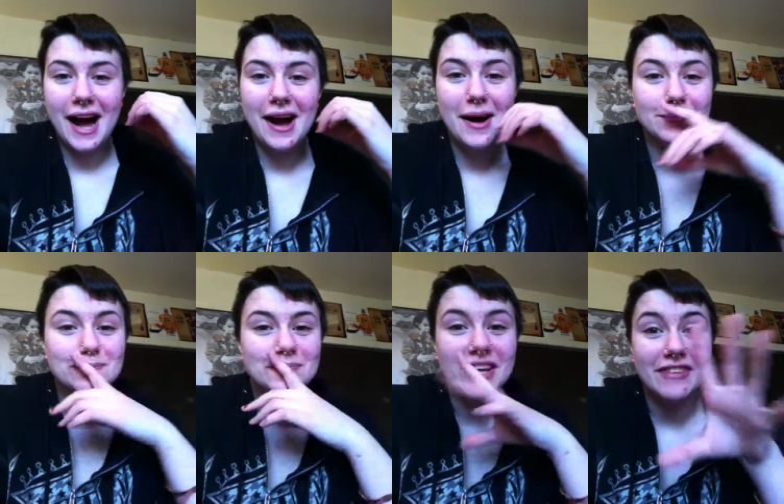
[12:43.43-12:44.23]

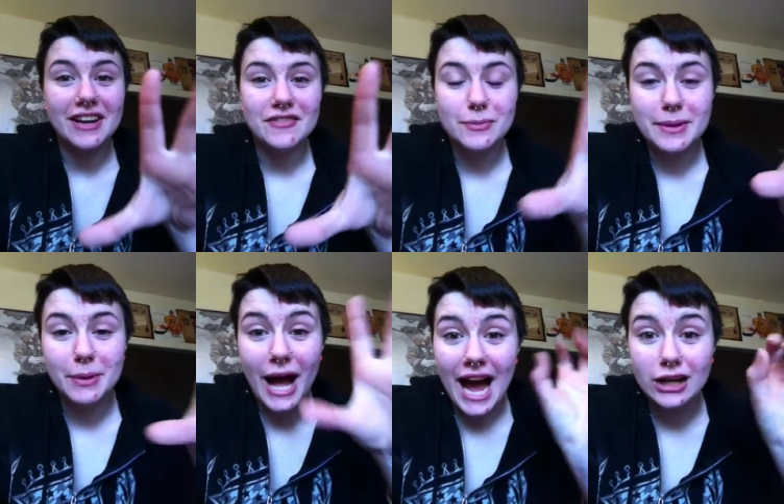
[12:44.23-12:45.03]
Um, if any of you
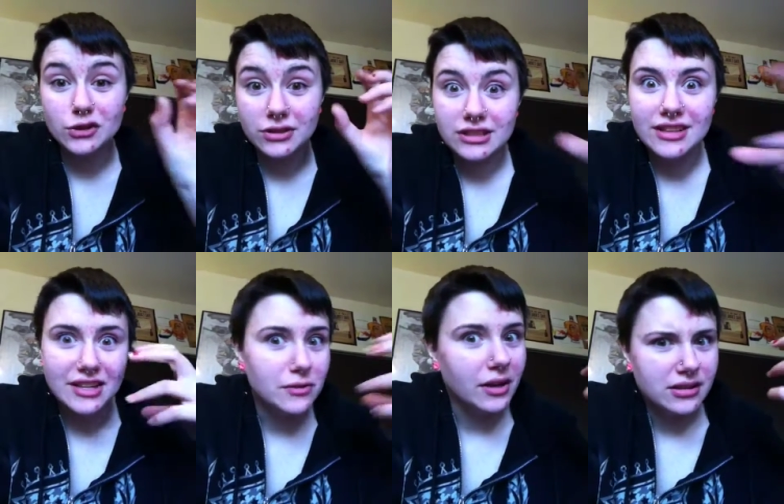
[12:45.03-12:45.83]
people actually
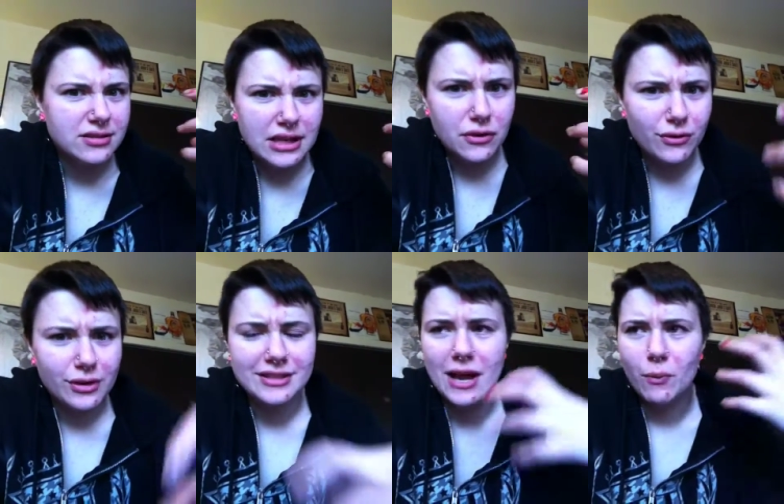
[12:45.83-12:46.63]
decide to like sit through
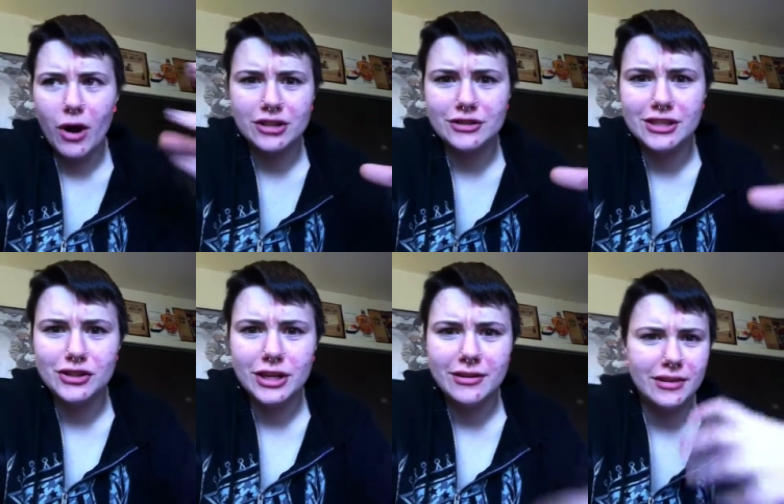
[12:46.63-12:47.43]
this and watch this
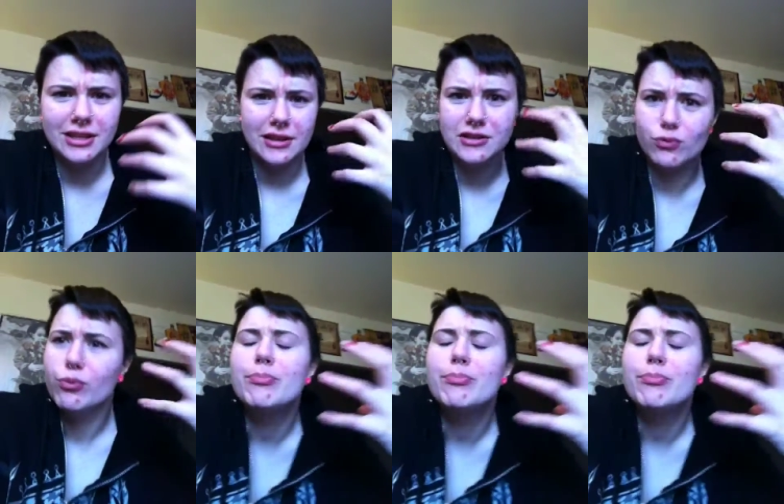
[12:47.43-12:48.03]
shit, like this